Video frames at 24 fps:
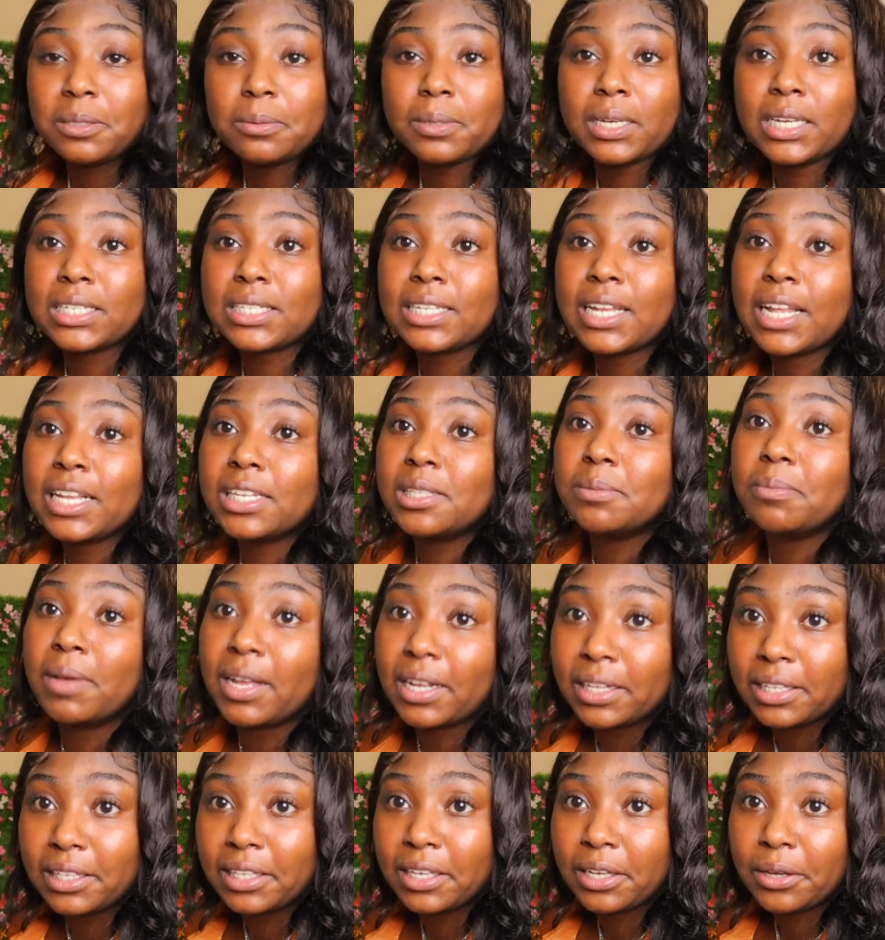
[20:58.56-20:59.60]
because next
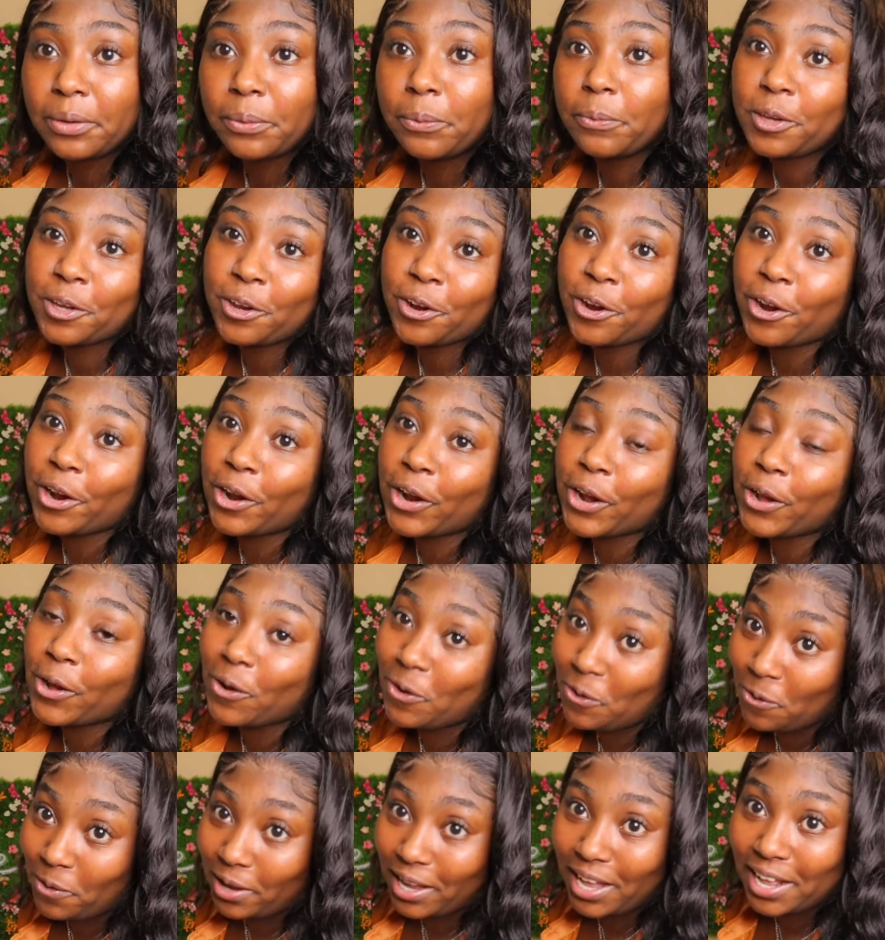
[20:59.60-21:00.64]
month we are
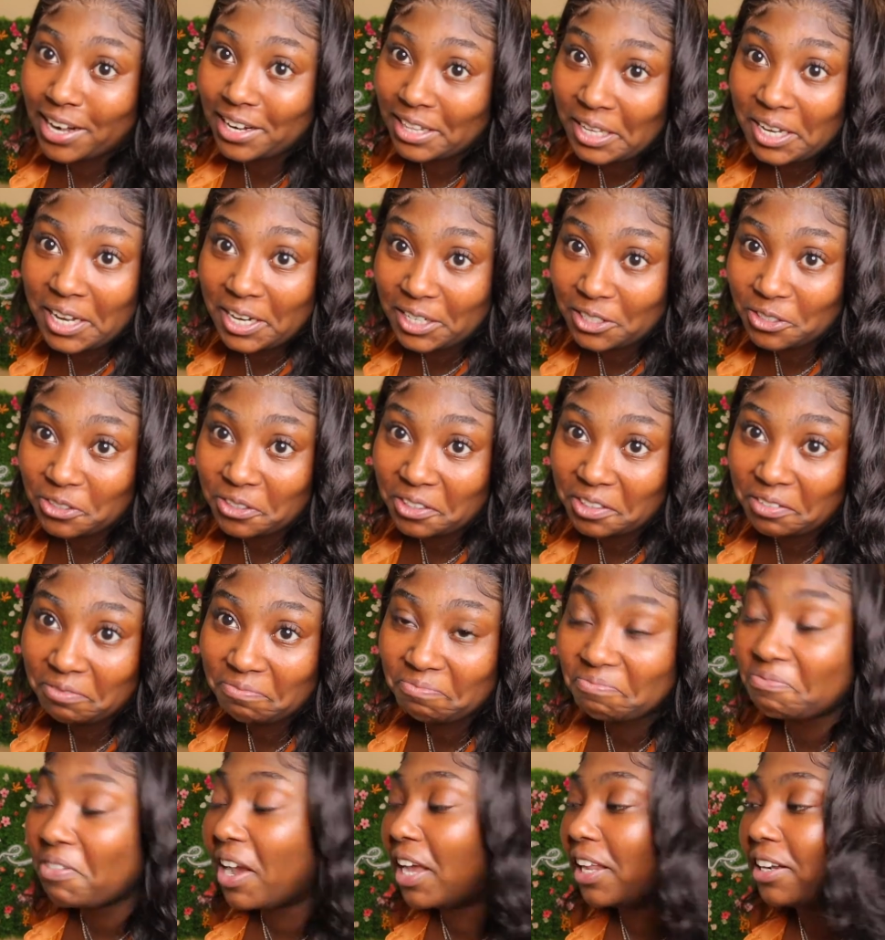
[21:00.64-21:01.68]
going out of the country.
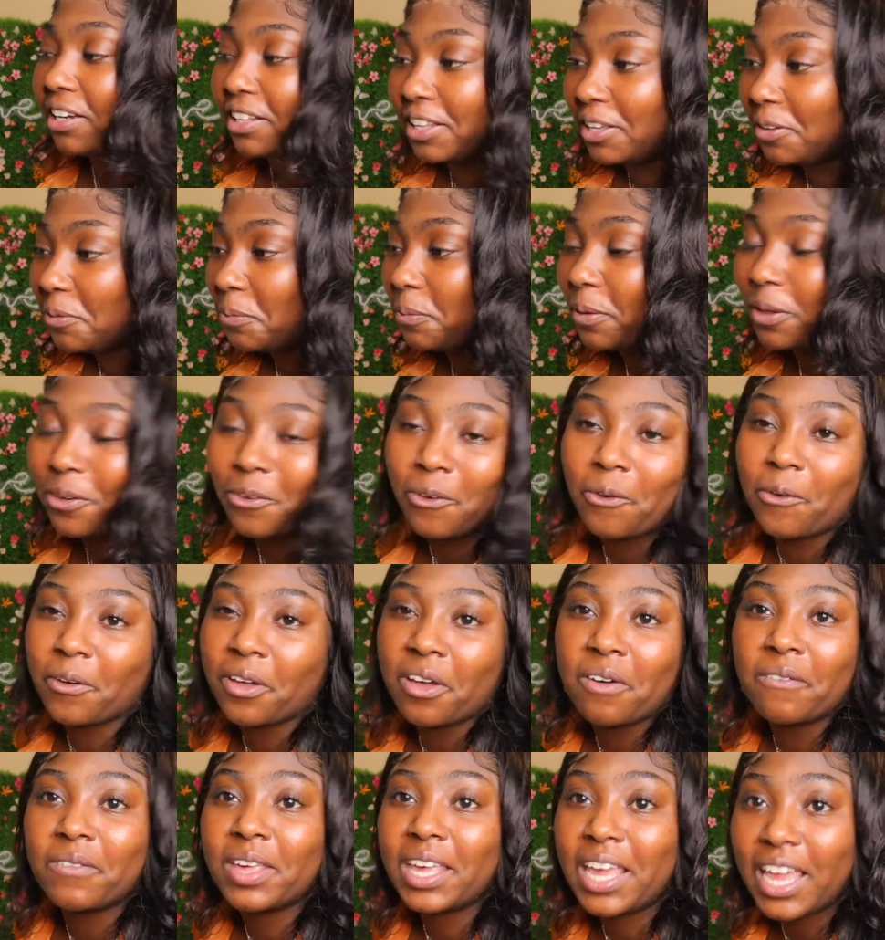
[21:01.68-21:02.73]
We are going
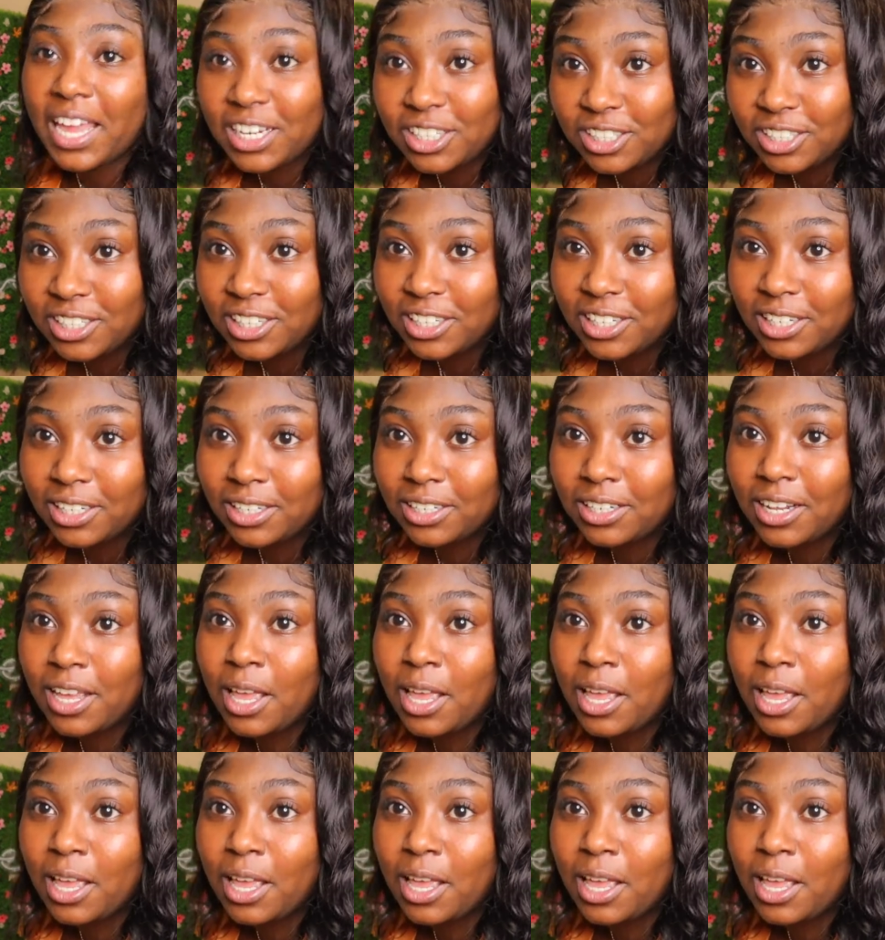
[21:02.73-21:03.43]
on vacation.